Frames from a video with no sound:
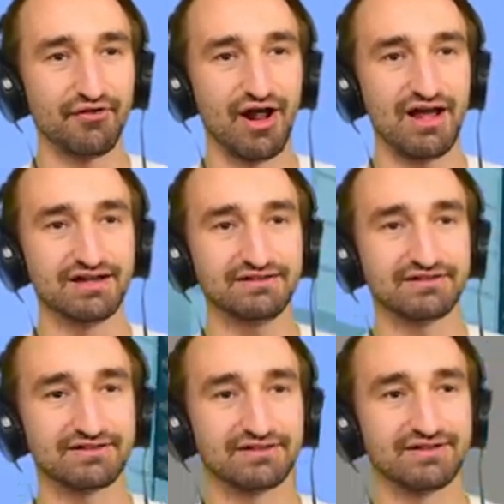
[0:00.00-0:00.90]
right.
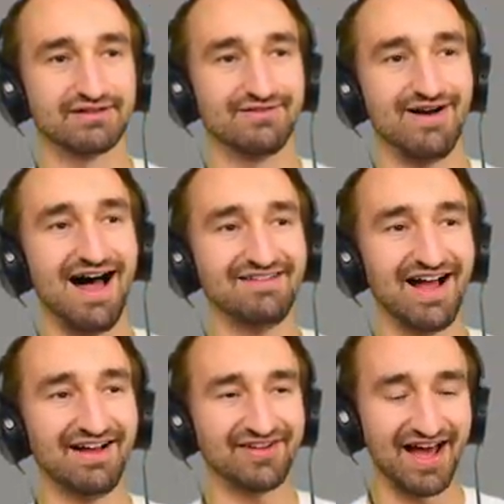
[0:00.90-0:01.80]
Okay. Well, I've,
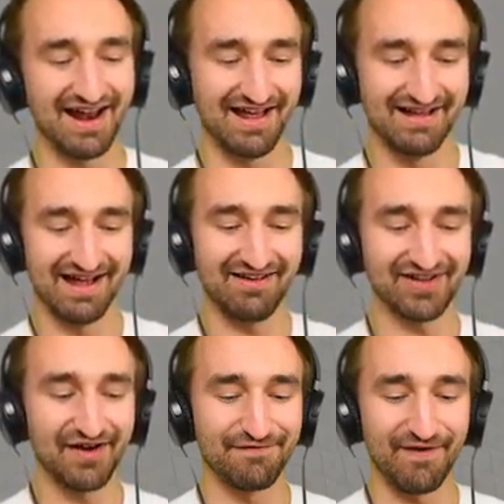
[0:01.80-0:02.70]
I've got a, I've
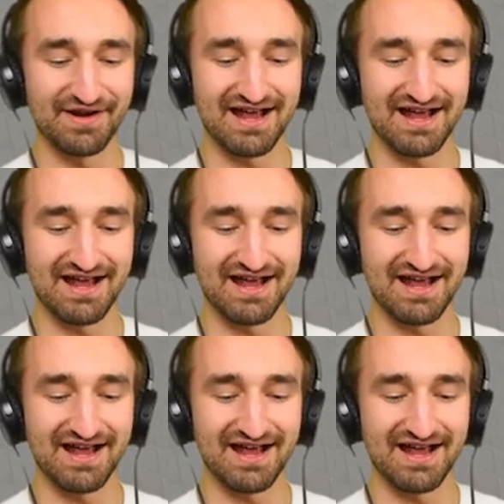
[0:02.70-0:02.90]
got a funny